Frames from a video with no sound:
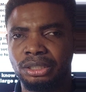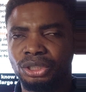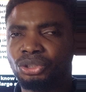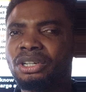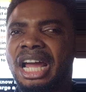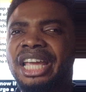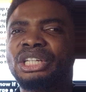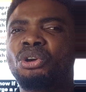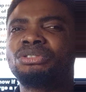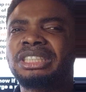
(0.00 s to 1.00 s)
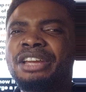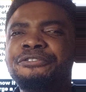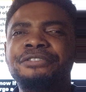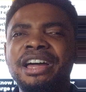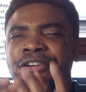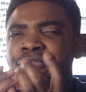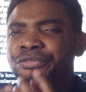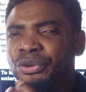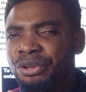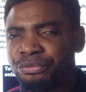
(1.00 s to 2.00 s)
so that it contains very
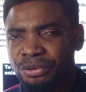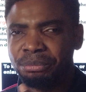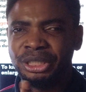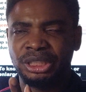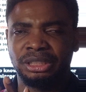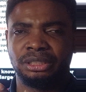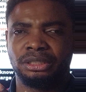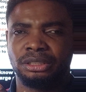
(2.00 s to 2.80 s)
few information.